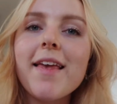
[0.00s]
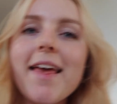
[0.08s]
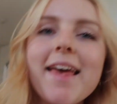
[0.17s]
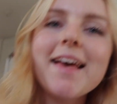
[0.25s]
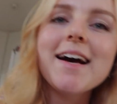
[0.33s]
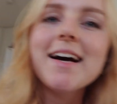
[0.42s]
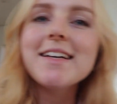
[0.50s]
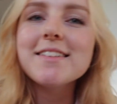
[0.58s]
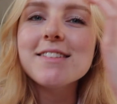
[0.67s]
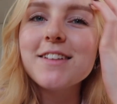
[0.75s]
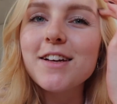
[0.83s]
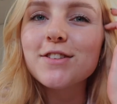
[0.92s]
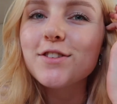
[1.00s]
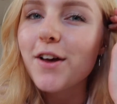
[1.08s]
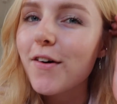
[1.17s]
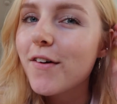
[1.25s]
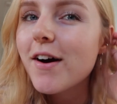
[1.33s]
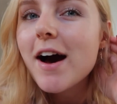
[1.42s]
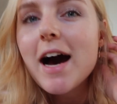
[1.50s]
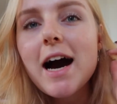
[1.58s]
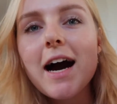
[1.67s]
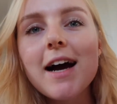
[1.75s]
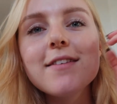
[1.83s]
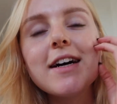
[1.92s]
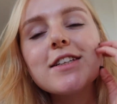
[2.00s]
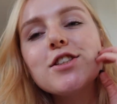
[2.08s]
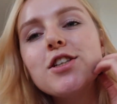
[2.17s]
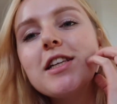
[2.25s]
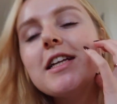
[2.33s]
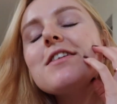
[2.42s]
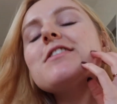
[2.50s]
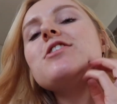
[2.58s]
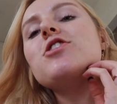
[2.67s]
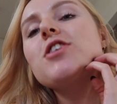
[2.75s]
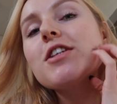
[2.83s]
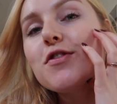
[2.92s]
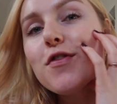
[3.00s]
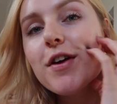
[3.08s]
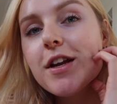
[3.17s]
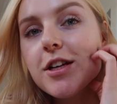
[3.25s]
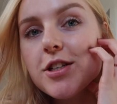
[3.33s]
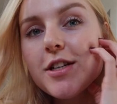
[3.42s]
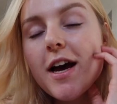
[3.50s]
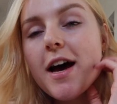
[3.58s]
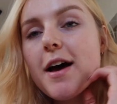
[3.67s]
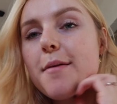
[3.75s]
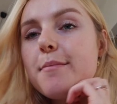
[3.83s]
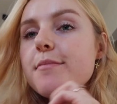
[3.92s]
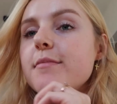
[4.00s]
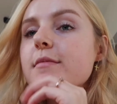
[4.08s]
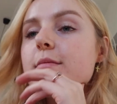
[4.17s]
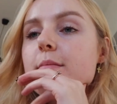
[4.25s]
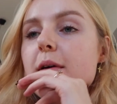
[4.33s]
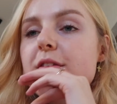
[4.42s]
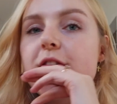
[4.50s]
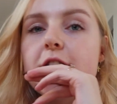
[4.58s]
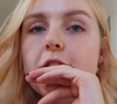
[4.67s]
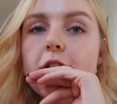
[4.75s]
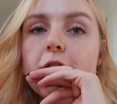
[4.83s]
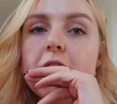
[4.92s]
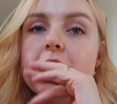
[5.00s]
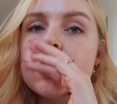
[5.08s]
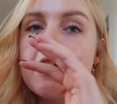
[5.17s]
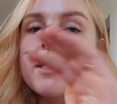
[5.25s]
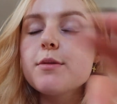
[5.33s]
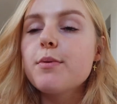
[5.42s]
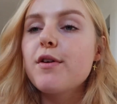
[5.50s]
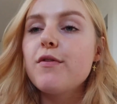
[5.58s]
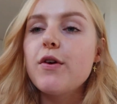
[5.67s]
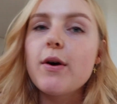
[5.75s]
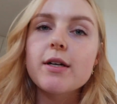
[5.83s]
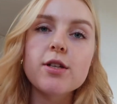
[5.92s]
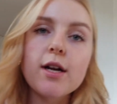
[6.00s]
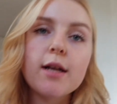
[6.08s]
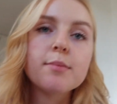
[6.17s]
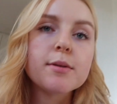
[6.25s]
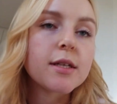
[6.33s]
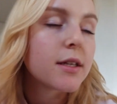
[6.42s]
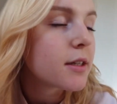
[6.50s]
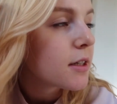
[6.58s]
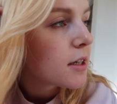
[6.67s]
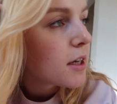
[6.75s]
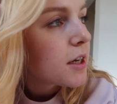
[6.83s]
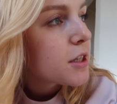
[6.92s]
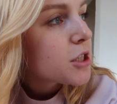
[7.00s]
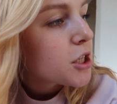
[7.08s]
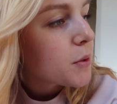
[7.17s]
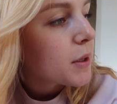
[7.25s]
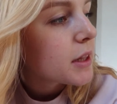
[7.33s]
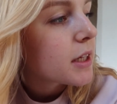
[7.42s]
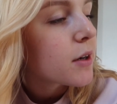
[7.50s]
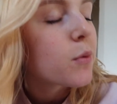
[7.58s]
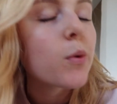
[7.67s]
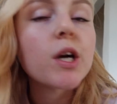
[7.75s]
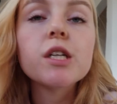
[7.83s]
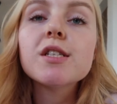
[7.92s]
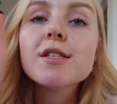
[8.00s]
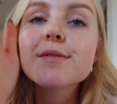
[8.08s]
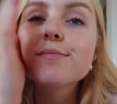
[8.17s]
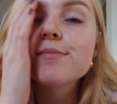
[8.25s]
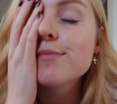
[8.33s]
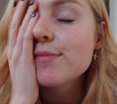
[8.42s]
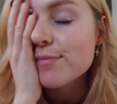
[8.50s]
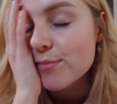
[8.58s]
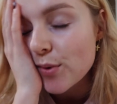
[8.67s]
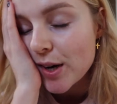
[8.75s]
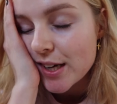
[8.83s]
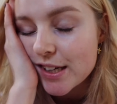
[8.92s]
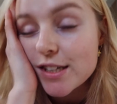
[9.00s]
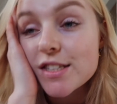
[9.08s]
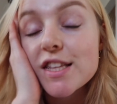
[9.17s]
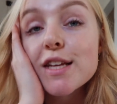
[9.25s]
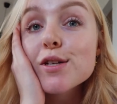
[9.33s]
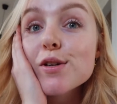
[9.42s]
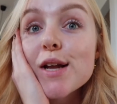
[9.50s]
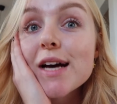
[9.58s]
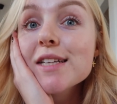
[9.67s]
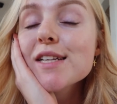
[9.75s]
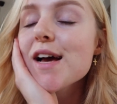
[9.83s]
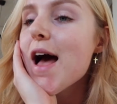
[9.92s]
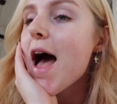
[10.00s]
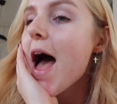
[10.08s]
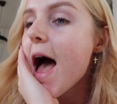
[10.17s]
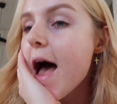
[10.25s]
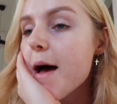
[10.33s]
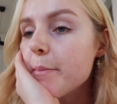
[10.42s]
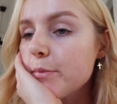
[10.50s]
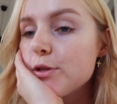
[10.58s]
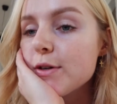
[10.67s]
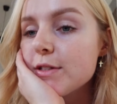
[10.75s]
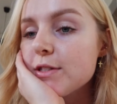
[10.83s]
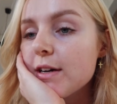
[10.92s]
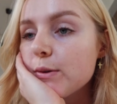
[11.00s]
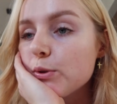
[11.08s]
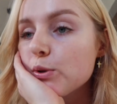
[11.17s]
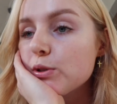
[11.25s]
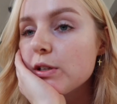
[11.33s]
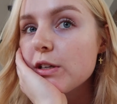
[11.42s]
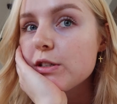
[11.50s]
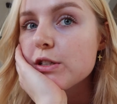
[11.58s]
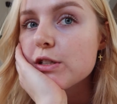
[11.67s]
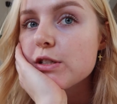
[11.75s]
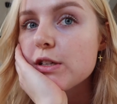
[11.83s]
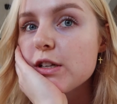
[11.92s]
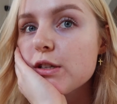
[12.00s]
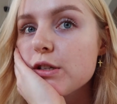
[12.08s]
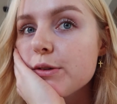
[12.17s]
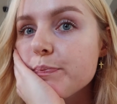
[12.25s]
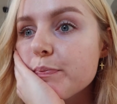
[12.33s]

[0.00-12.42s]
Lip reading: Hey guys, so I've actually literally just finished my video. I just had to put a few extra clips in to it that weren't working because of the internet. So it's now all done and dusted.